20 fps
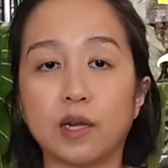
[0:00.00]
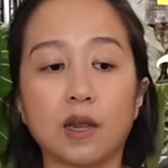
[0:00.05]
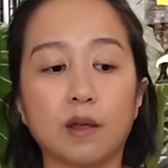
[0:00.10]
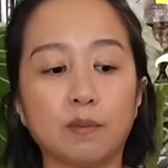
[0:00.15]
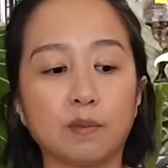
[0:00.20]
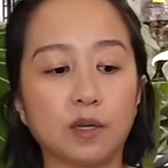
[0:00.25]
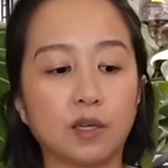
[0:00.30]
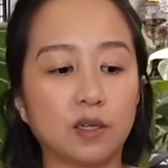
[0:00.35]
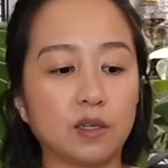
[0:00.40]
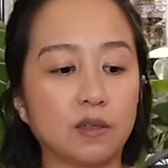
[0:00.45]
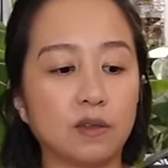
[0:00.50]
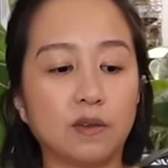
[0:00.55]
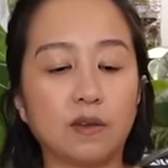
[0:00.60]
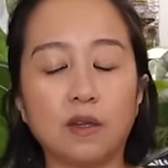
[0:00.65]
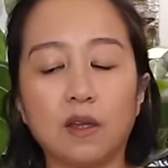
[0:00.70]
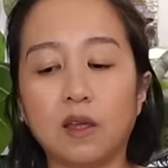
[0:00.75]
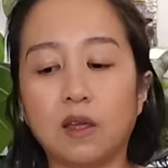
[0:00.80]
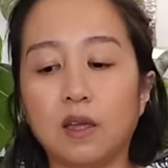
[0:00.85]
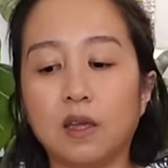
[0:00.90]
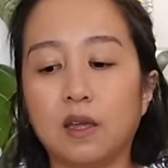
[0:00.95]
I'm
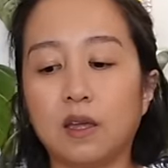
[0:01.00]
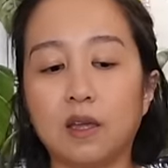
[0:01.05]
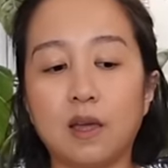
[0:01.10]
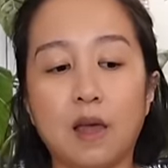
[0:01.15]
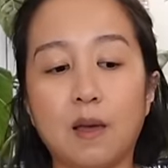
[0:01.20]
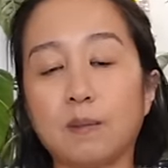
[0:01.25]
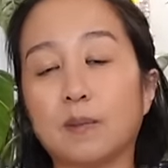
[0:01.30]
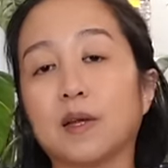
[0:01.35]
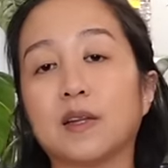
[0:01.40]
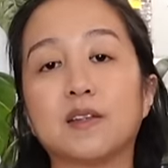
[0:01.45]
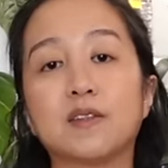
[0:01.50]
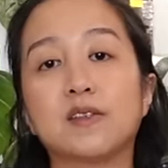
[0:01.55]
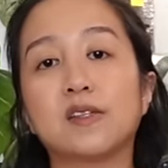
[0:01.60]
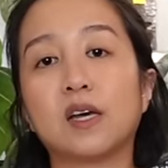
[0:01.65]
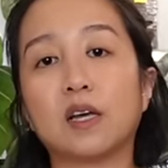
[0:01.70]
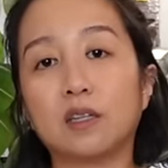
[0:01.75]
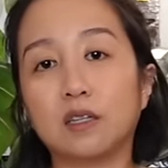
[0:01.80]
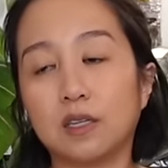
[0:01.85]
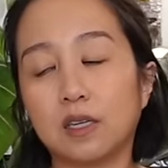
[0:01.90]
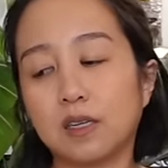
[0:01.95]
gonna
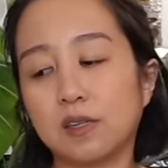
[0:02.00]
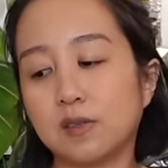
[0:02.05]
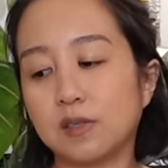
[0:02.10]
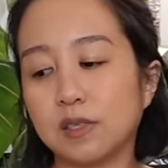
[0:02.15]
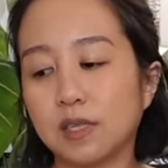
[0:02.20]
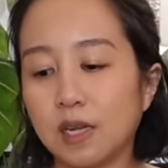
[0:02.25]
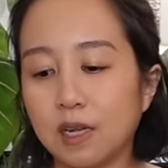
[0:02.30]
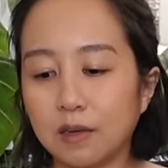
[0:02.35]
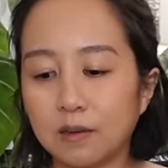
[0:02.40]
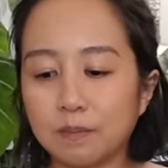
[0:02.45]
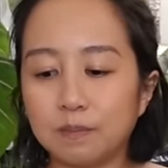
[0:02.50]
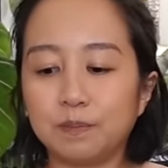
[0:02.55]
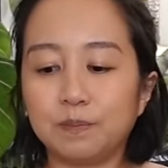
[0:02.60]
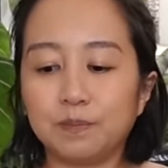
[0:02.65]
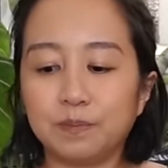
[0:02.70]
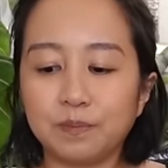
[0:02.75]
sell it instead.